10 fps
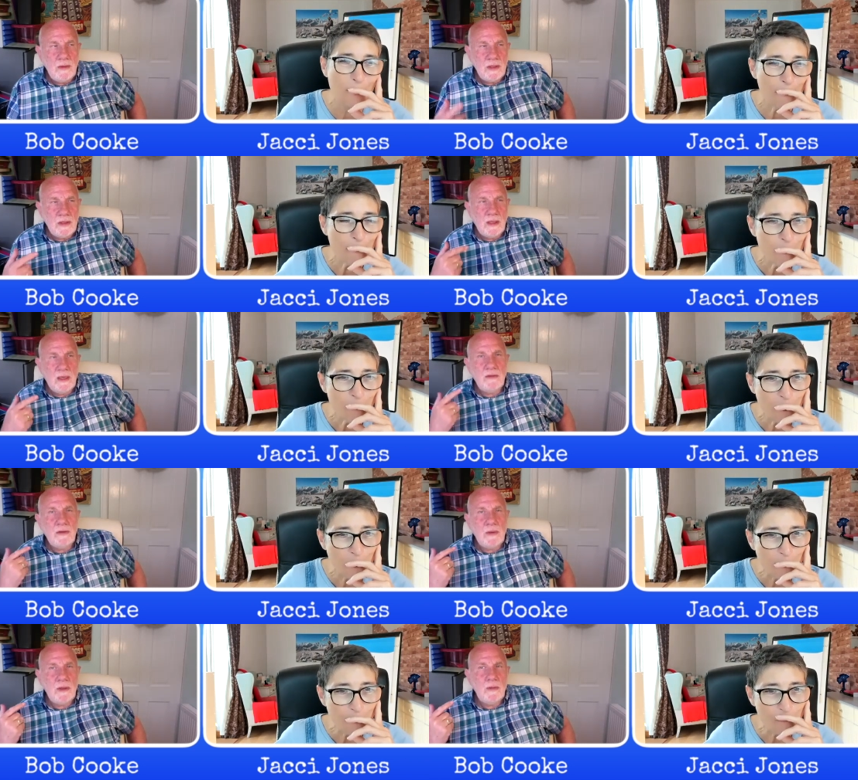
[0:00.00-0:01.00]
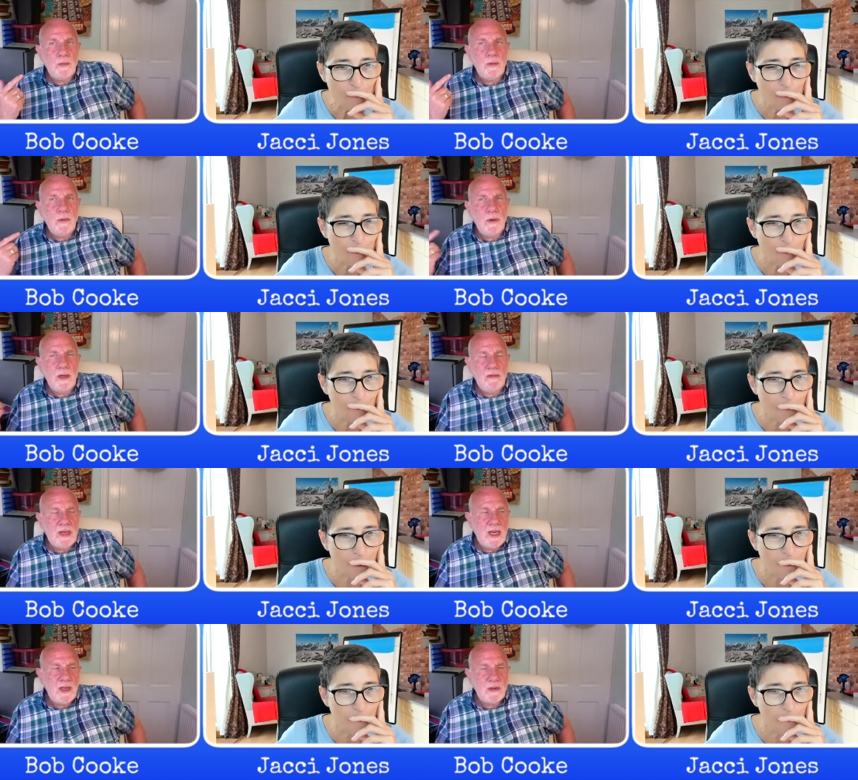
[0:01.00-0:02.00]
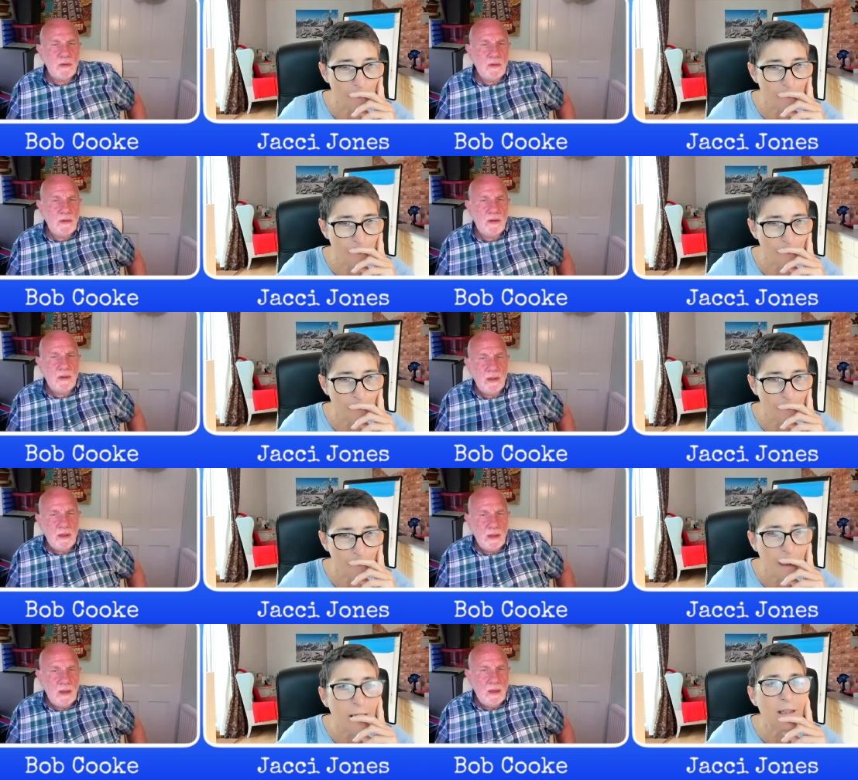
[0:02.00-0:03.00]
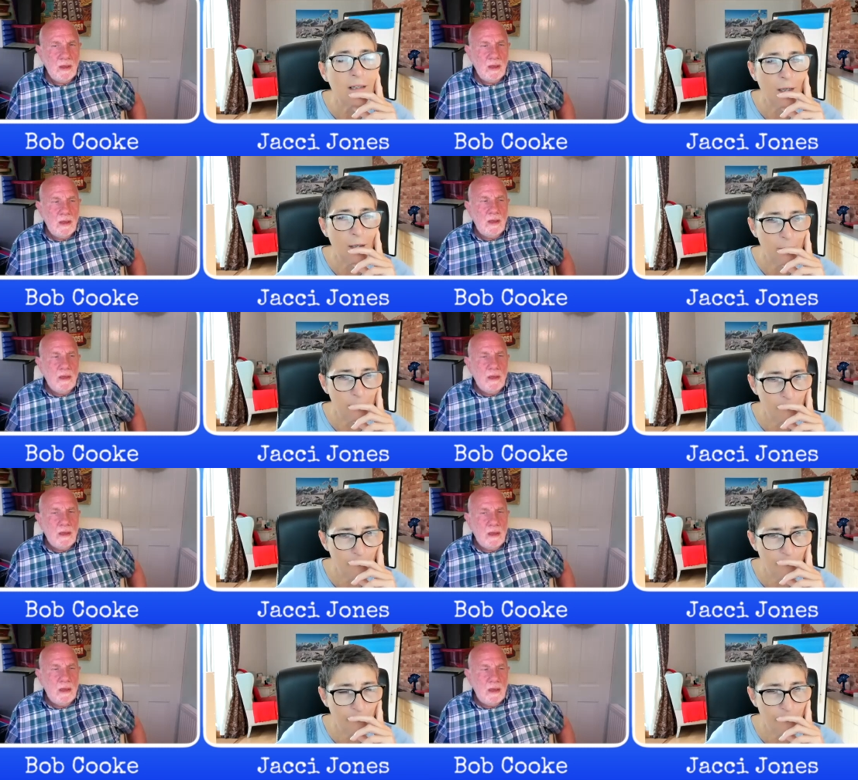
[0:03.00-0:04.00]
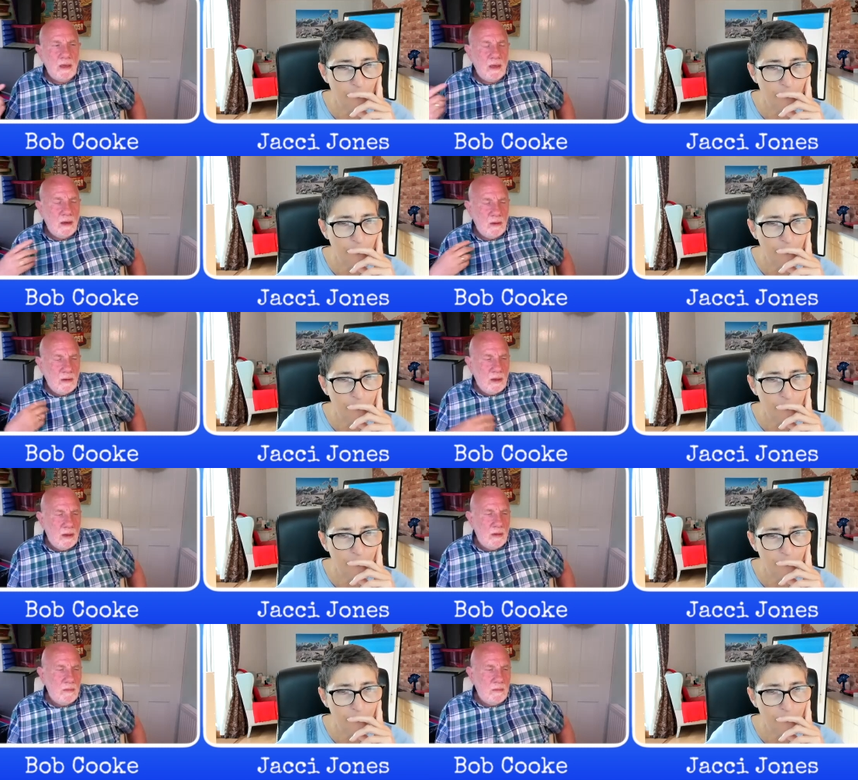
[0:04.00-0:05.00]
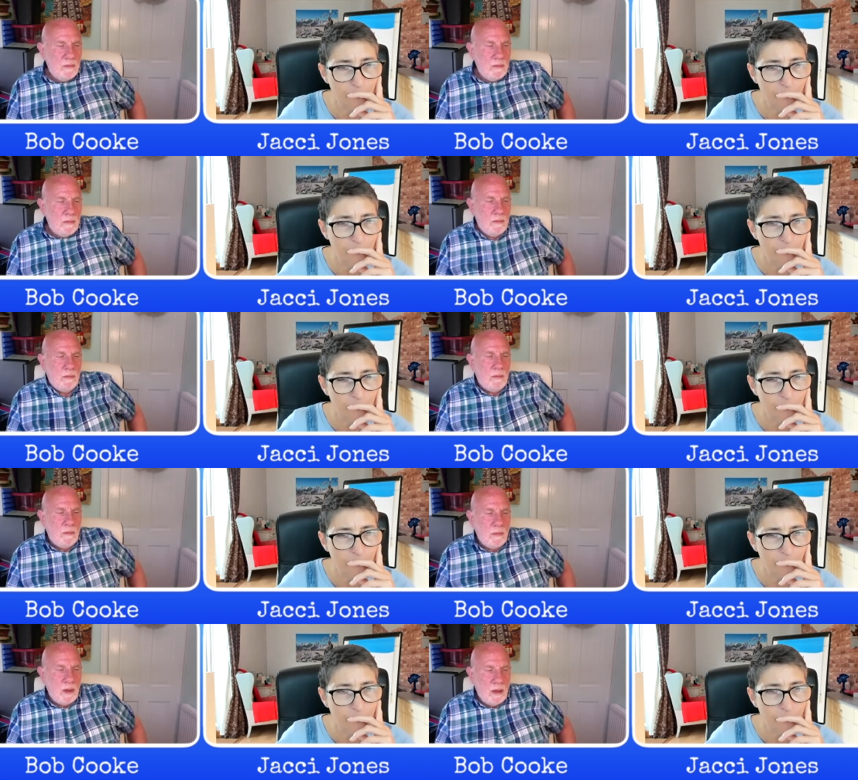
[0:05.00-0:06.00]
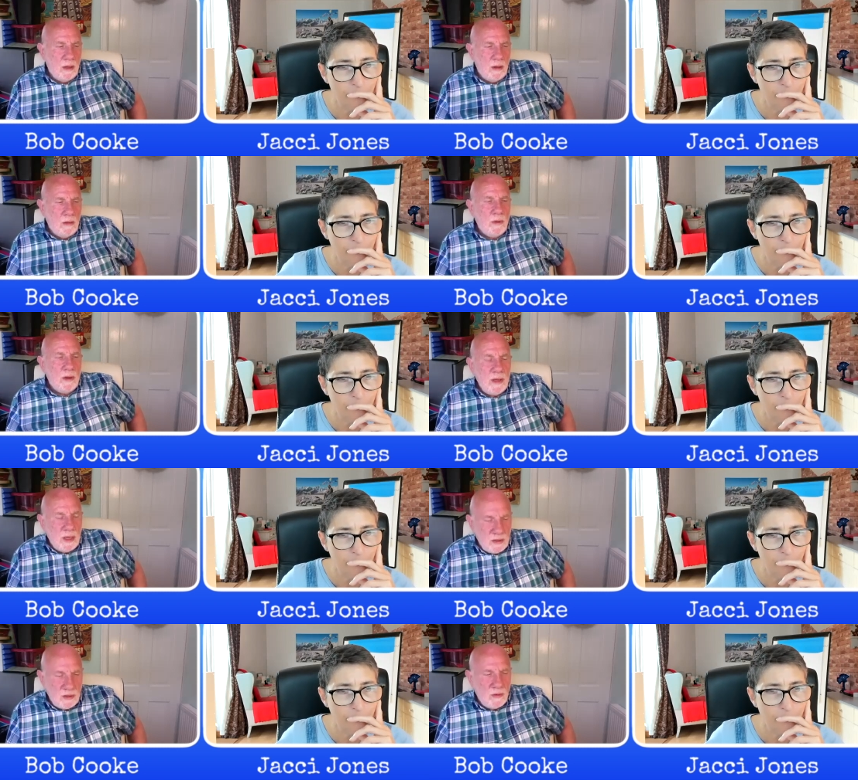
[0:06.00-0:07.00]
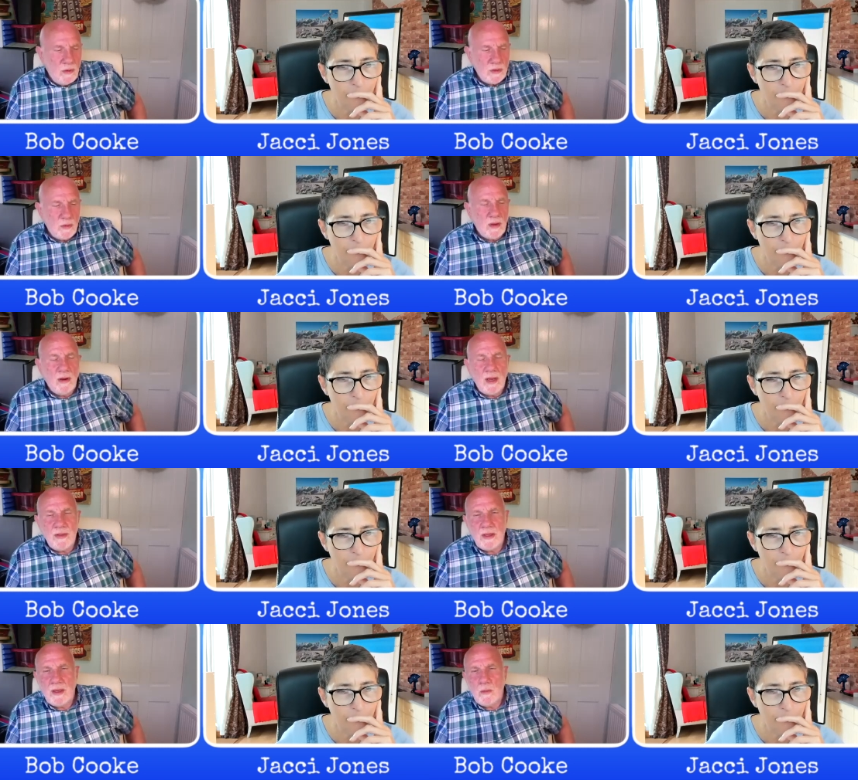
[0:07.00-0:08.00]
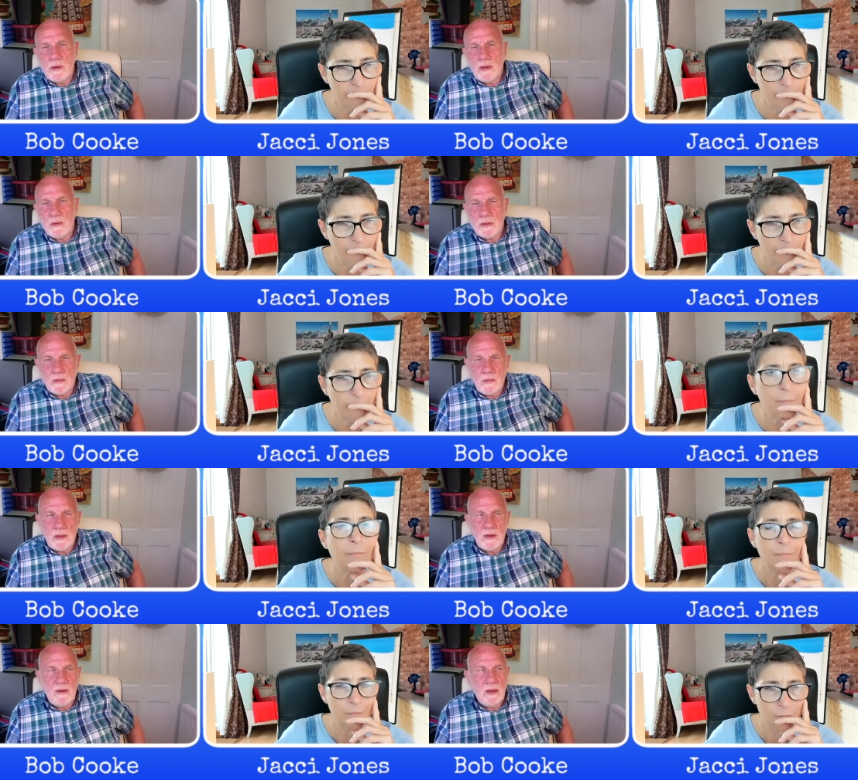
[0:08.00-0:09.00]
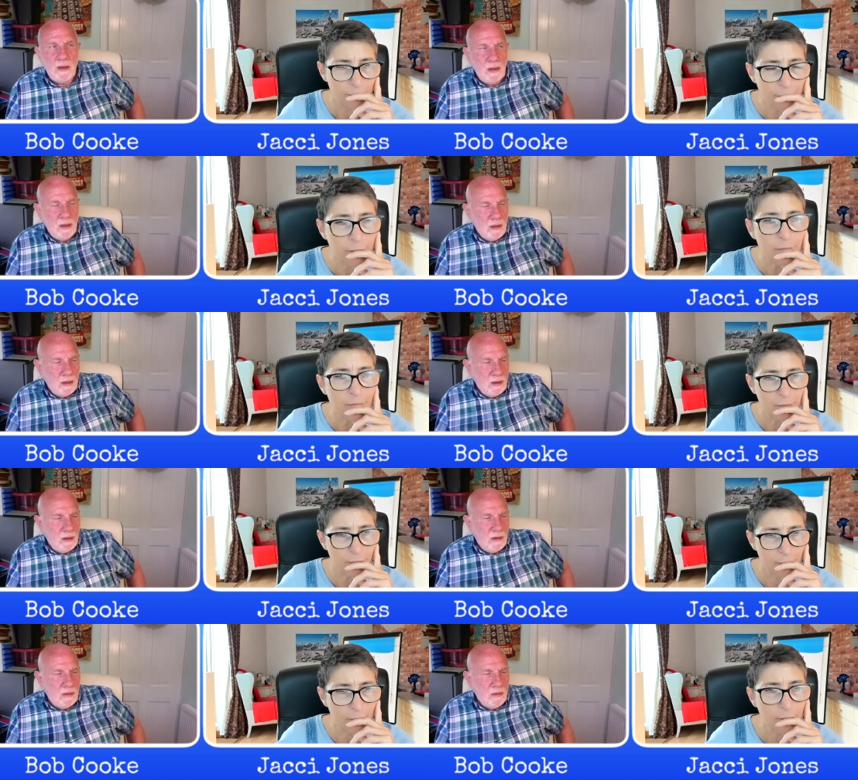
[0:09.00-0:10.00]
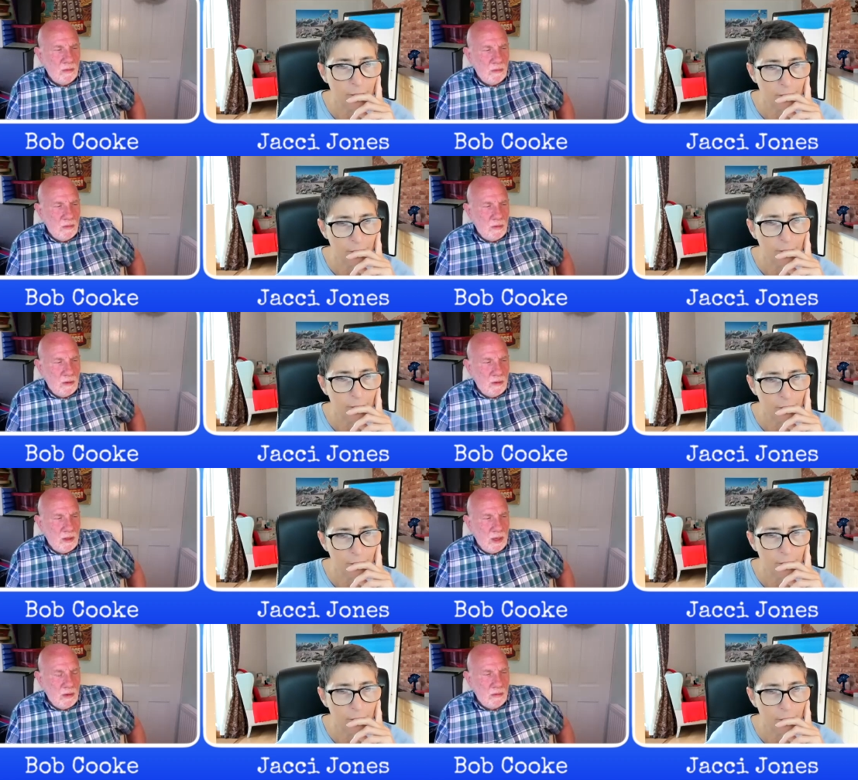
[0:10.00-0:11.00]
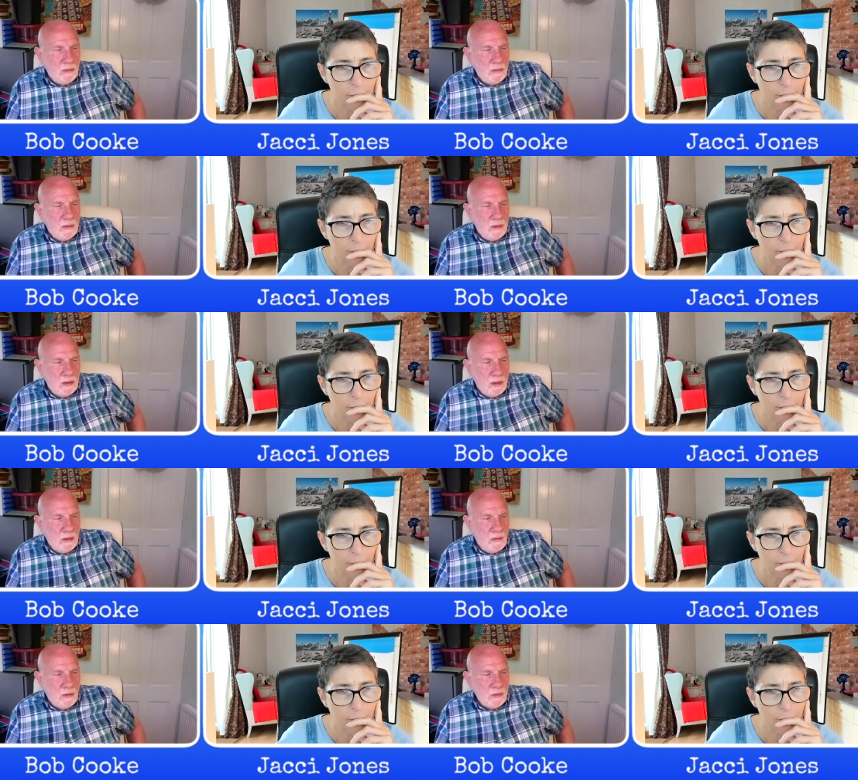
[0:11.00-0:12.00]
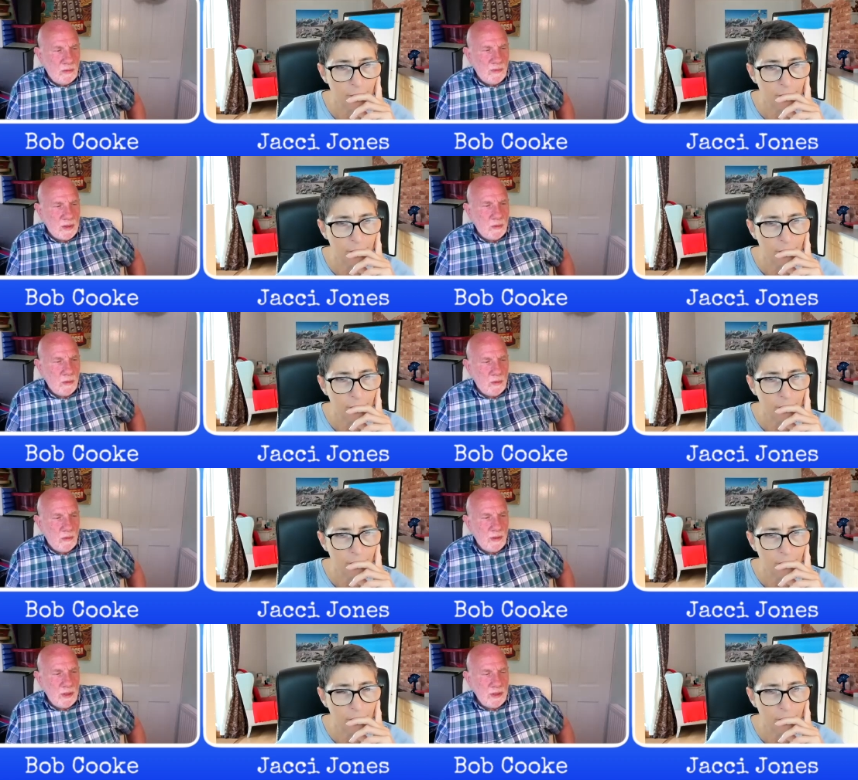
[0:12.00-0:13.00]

Speaker 1: Just thinking of somebody who's purely relational. Yeah. You know, um, but yes, of course, we can't ethically work with somebody who, you know, once we've explored all these